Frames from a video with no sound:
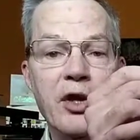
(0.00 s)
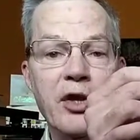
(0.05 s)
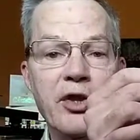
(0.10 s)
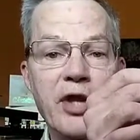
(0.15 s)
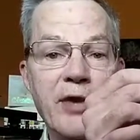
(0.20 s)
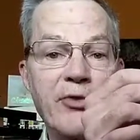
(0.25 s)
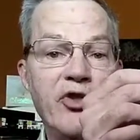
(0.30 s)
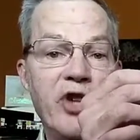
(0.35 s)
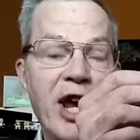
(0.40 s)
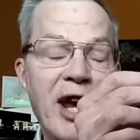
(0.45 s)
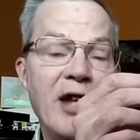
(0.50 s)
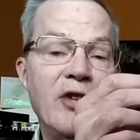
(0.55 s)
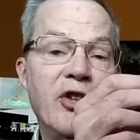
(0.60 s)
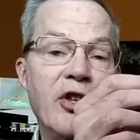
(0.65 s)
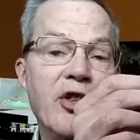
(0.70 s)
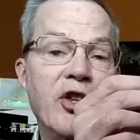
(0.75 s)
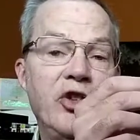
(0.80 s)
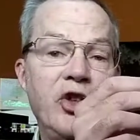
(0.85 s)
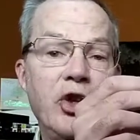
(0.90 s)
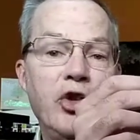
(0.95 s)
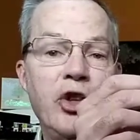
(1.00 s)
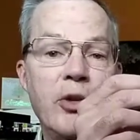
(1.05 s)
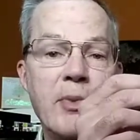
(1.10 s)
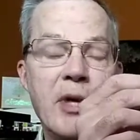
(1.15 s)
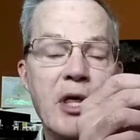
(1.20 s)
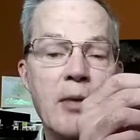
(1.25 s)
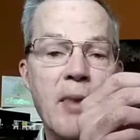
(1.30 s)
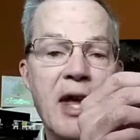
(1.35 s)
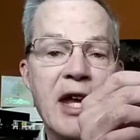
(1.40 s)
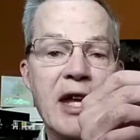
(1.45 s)
They've changed it. This used to be
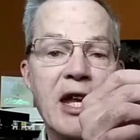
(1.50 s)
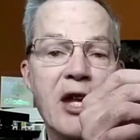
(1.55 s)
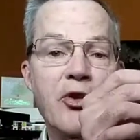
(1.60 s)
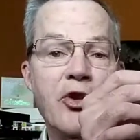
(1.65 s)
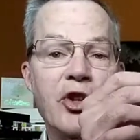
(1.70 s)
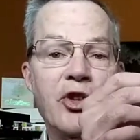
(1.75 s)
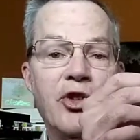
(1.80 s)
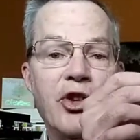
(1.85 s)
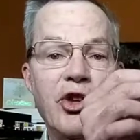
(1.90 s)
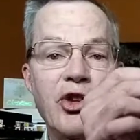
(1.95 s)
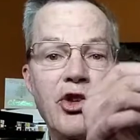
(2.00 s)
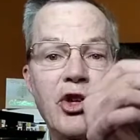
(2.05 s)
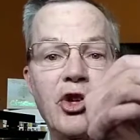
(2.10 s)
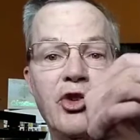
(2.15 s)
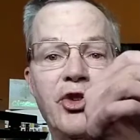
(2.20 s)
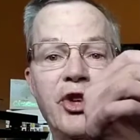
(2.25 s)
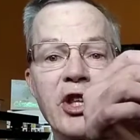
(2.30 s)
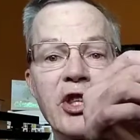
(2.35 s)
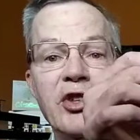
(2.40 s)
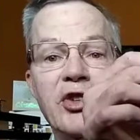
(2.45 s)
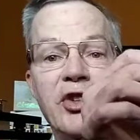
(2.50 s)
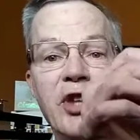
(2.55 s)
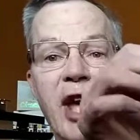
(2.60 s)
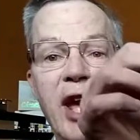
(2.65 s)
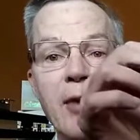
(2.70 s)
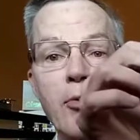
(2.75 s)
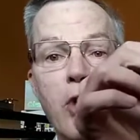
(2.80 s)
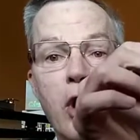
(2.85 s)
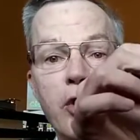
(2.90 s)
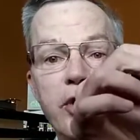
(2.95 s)
the main entrance. As you can see, the
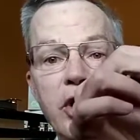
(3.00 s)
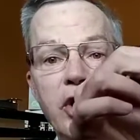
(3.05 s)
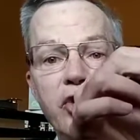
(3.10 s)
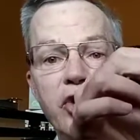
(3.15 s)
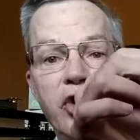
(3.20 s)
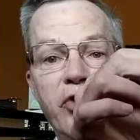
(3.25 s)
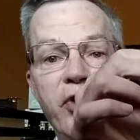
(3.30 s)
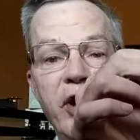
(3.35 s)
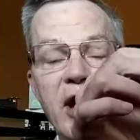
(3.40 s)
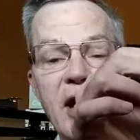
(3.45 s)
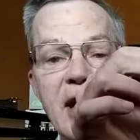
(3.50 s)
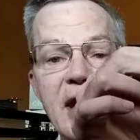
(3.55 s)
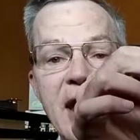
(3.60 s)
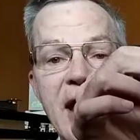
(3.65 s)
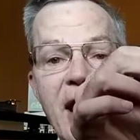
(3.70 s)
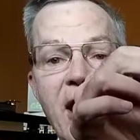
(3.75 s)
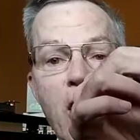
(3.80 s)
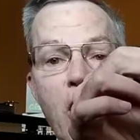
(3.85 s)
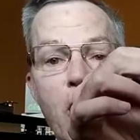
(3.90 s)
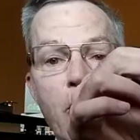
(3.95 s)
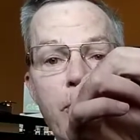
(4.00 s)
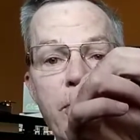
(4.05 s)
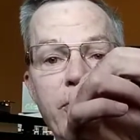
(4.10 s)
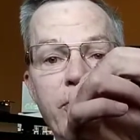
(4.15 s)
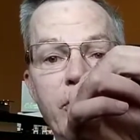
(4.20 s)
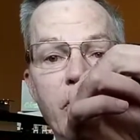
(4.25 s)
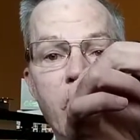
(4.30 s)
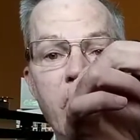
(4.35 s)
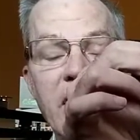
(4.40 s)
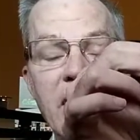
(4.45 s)
sidewalk there is just very narrow. There
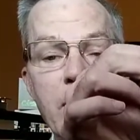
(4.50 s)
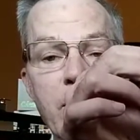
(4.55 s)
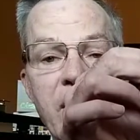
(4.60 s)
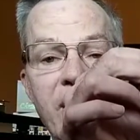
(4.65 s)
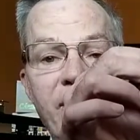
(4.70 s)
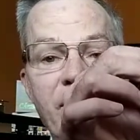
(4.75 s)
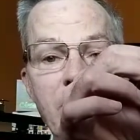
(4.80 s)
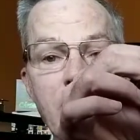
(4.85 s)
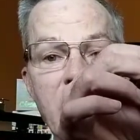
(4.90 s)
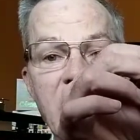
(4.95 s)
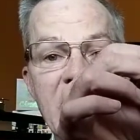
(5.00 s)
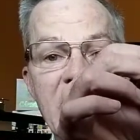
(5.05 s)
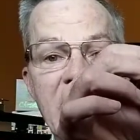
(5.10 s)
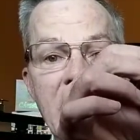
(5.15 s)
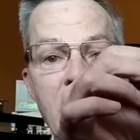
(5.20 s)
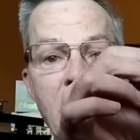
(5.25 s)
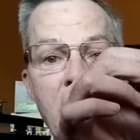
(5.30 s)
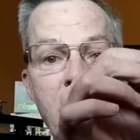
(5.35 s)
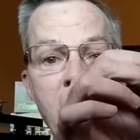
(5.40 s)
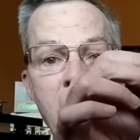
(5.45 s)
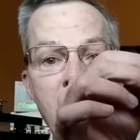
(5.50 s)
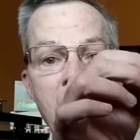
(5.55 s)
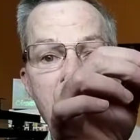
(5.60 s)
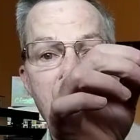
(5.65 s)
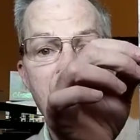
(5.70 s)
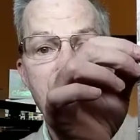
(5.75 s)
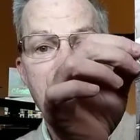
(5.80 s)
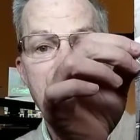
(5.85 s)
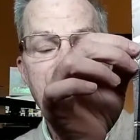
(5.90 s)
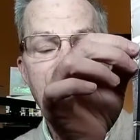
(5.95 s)
was hardly anywhere for anybody to go.
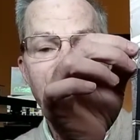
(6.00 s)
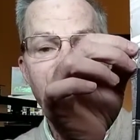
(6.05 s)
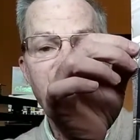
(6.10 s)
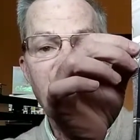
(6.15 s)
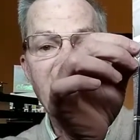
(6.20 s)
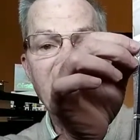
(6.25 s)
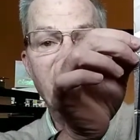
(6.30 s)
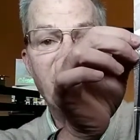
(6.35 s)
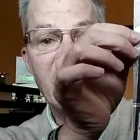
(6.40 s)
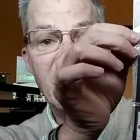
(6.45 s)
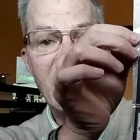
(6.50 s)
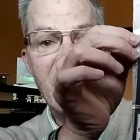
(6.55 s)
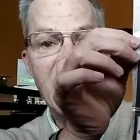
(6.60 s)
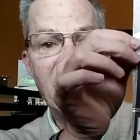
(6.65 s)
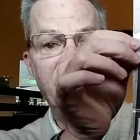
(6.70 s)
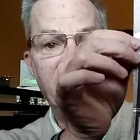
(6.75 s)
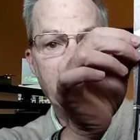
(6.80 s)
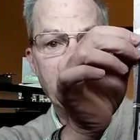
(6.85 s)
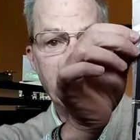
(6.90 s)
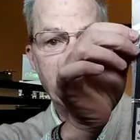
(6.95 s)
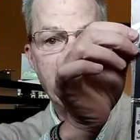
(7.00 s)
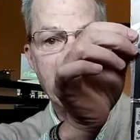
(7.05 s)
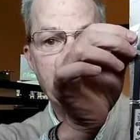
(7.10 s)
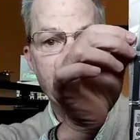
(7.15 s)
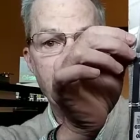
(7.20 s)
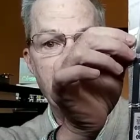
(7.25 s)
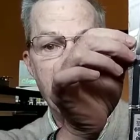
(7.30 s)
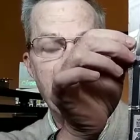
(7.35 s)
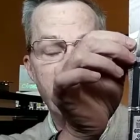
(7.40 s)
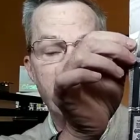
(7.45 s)
They've changed it now so that the
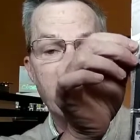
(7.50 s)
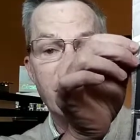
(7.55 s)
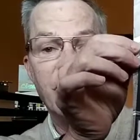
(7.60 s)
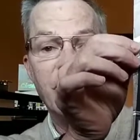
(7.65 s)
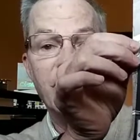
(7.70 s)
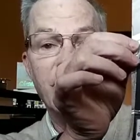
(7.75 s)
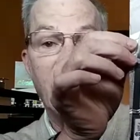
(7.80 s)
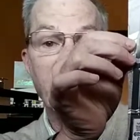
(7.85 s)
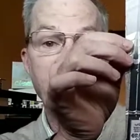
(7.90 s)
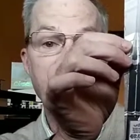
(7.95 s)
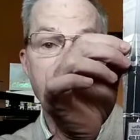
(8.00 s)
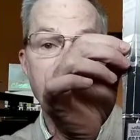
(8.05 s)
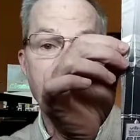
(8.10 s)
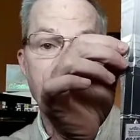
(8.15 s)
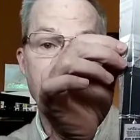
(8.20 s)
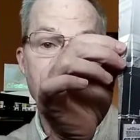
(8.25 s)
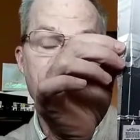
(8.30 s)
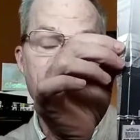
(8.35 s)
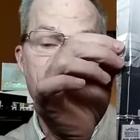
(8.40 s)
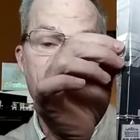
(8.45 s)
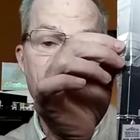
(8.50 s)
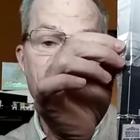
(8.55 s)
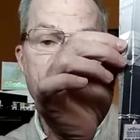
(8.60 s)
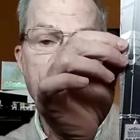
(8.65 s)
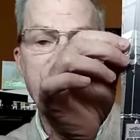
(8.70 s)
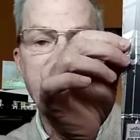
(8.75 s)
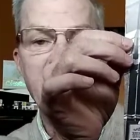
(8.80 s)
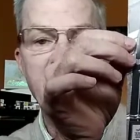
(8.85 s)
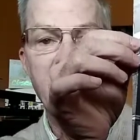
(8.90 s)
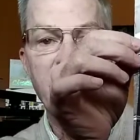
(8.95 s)
entrance is on the
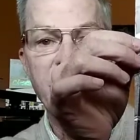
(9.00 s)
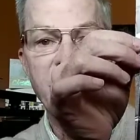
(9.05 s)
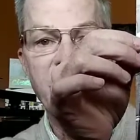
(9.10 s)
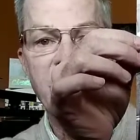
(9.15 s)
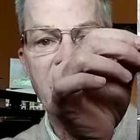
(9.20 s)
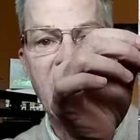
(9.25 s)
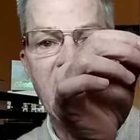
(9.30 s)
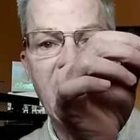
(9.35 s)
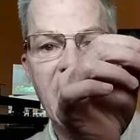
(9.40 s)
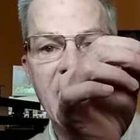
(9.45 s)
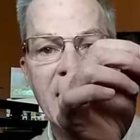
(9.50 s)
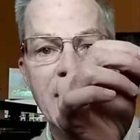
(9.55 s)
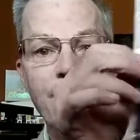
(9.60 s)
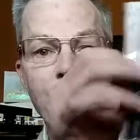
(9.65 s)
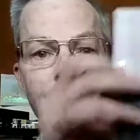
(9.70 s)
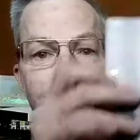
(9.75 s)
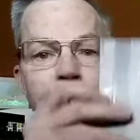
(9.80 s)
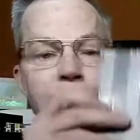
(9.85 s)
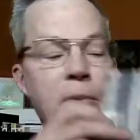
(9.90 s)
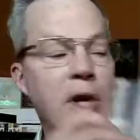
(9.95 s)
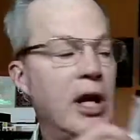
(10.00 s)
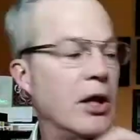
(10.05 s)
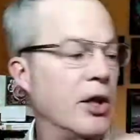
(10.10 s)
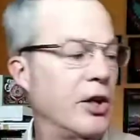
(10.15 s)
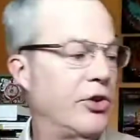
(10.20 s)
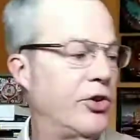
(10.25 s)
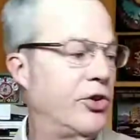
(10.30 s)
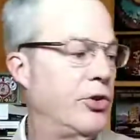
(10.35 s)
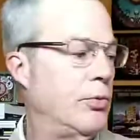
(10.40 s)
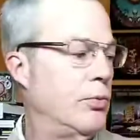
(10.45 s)
completely other side, and it
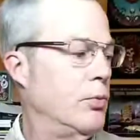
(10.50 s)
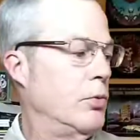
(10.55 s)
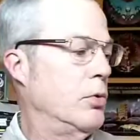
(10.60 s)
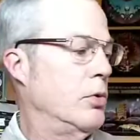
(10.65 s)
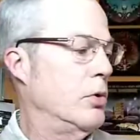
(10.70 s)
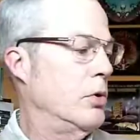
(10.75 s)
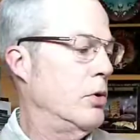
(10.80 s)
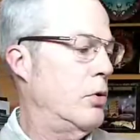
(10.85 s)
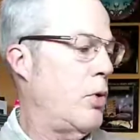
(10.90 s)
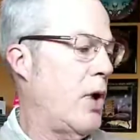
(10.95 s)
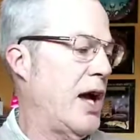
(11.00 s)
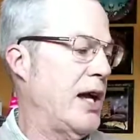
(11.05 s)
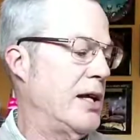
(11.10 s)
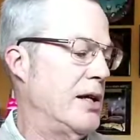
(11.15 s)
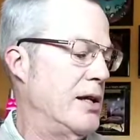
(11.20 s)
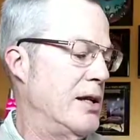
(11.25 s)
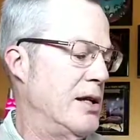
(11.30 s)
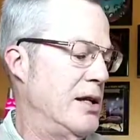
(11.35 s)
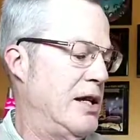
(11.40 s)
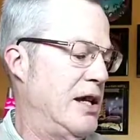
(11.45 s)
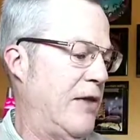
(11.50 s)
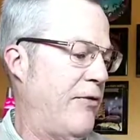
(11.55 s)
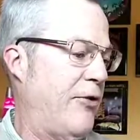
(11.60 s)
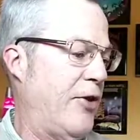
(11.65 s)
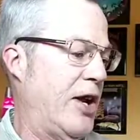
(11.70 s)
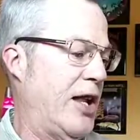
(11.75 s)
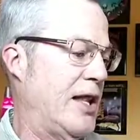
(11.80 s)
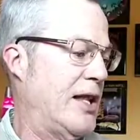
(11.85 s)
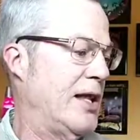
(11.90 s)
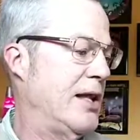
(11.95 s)
looks quite
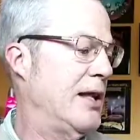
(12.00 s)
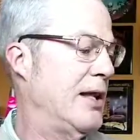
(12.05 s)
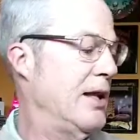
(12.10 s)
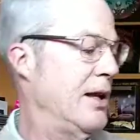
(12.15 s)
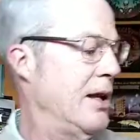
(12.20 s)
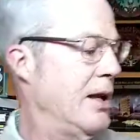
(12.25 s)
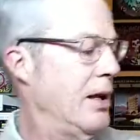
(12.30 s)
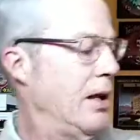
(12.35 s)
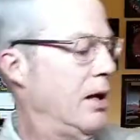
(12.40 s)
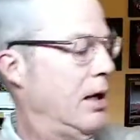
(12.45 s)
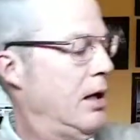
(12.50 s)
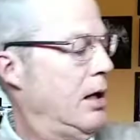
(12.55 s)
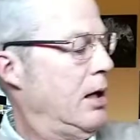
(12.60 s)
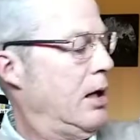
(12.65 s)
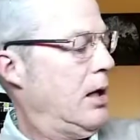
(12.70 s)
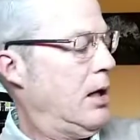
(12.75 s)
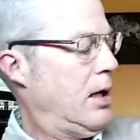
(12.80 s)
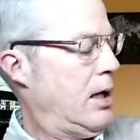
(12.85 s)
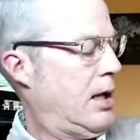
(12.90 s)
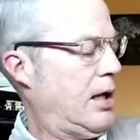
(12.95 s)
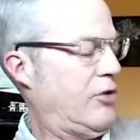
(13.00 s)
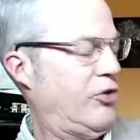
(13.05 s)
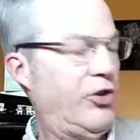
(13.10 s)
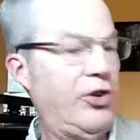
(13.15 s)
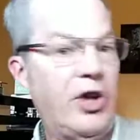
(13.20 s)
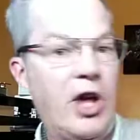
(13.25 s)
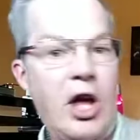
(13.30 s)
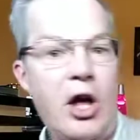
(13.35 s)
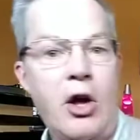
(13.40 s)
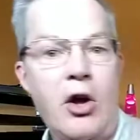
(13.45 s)
different. So